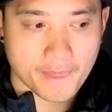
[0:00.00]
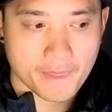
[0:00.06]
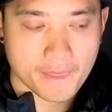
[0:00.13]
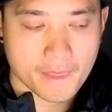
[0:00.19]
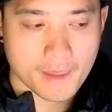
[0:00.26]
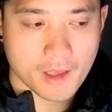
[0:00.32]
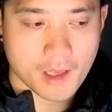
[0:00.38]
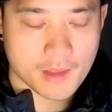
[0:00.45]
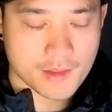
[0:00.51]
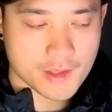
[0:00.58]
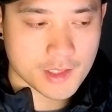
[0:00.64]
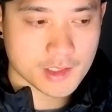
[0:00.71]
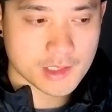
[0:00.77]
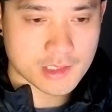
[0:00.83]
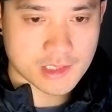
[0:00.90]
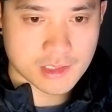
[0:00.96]
I think
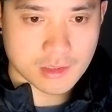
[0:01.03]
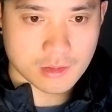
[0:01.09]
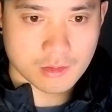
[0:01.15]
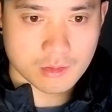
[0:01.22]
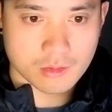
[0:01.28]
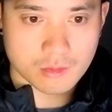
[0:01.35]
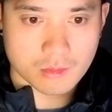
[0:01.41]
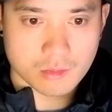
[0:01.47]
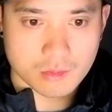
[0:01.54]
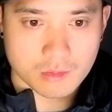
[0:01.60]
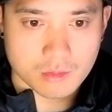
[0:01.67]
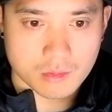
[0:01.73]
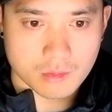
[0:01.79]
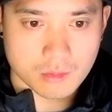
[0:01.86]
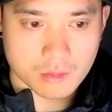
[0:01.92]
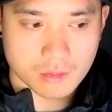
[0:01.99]
it's still
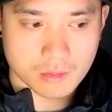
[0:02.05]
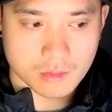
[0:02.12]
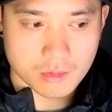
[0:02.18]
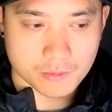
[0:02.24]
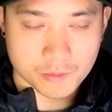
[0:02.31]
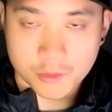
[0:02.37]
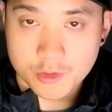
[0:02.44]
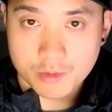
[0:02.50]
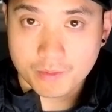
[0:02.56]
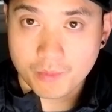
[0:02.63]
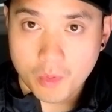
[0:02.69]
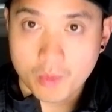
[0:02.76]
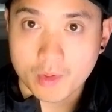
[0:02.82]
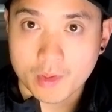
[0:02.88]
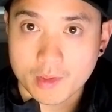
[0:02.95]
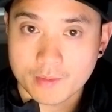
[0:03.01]
really
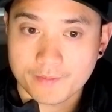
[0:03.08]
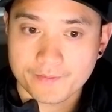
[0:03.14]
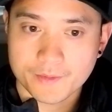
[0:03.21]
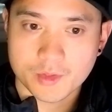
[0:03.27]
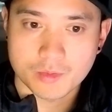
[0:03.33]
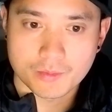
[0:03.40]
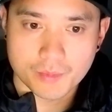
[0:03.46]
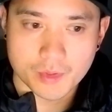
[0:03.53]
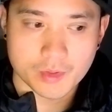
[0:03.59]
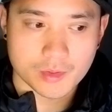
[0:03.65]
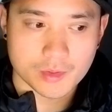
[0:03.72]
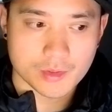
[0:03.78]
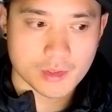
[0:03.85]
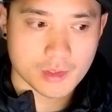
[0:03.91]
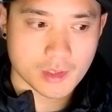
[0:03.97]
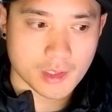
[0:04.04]
important to build
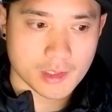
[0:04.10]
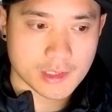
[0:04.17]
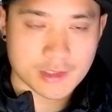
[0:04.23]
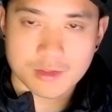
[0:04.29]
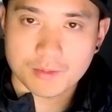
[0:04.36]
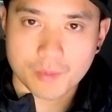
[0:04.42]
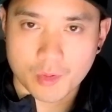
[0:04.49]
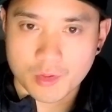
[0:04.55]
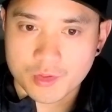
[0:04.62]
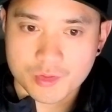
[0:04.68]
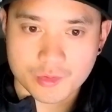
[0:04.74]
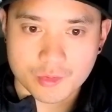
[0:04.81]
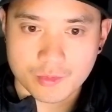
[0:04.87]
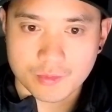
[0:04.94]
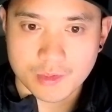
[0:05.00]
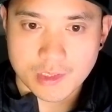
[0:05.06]
an
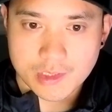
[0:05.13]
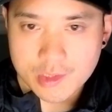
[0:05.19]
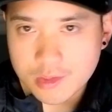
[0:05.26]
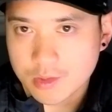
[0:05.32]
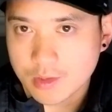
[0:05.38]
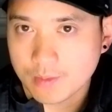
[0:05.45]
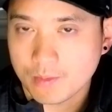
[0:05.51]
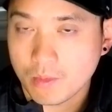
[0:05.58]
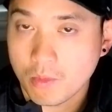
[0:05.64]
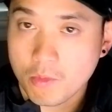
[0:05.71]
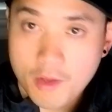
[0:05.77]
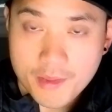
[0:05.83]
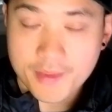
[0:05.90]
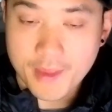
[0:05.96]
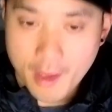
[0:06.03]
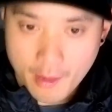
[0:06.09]
interpersonal relationship
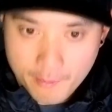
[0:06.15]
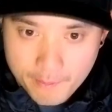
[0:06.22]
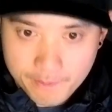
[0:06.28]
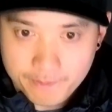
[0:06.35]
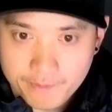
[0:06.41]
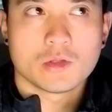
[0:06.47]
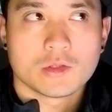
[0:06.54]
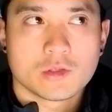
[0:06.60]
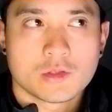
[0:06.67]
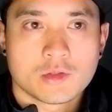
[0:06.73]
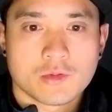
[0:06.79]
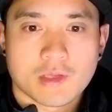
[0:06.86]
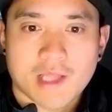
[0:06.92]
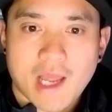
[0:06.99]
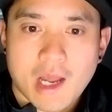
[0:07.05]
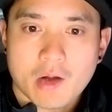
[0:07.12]
with them to
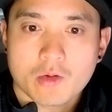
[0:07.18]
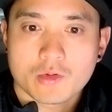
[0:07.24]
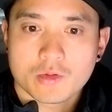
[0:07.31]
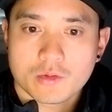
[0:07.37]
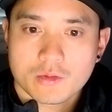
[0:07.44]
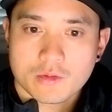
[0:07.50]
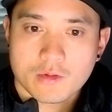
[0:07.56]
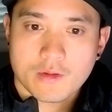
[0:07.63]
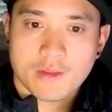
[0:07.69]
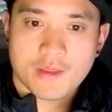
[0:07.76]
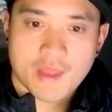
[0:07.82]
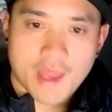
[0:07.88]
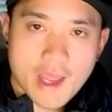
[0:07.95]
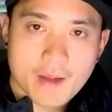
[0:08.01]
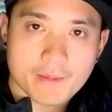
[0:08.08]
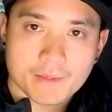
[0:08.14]
allow
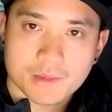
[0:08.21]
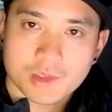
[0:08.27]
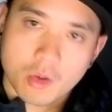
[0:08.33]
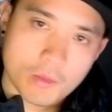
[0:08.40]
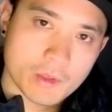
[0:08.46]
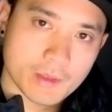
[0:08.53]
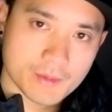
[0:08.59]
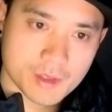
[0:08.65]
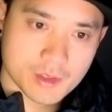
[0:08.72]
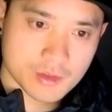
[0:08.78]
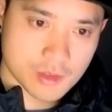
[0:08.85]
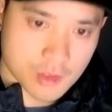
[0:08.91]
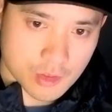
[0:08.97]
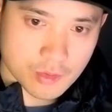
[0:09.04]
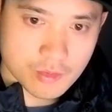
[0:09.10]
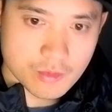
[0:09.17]
them to open up to
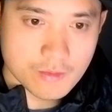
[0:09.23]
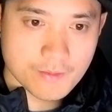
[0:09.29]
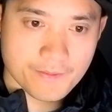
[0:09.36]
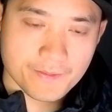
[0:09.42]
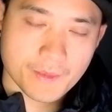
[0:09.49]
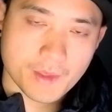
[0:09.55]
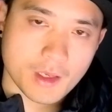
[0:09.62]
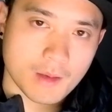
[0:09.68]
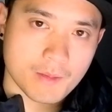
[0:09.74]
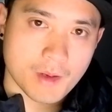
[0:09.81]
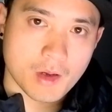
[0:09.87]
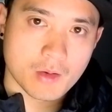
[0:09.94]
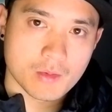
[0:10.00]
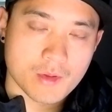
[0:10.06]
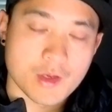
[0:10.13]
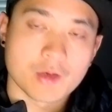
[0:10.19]
you
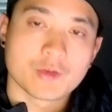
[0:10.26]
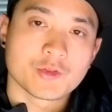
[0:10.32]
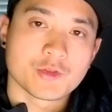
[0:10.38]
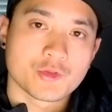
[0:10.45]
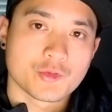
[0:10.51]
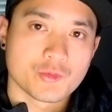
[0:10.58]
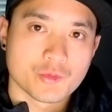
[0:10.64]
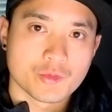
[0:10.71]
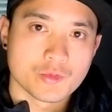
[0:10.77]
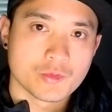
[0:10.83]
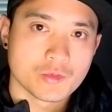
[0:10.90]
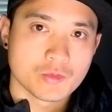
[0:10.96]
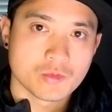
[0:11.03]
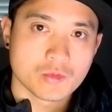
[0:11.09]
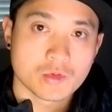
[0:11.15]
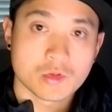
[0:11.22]
about their
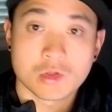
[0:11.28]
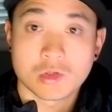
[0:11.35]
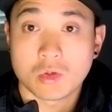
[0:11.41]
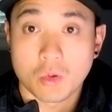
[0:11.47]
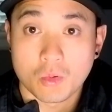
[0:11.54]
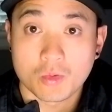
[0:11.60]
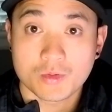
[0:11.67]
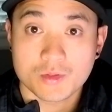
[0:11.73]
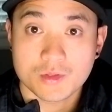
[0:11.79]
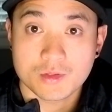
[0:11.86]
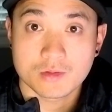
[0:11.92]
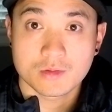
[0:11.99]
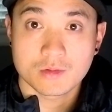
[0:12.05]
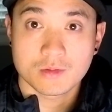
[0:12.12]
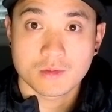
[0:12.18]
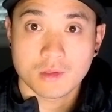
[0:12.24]
true goals
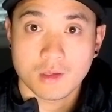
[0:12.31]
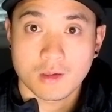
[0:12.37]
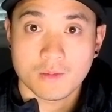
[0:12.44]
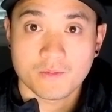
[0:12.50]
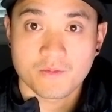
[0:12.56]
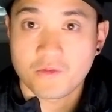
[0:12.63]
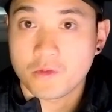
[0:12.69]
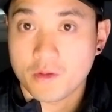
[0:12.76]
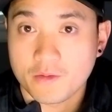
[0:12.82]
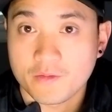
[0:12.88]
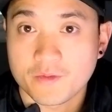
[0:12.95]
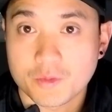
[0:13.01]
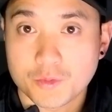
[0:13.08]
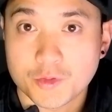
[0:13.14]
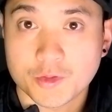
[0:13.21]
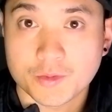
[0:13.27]
for their future.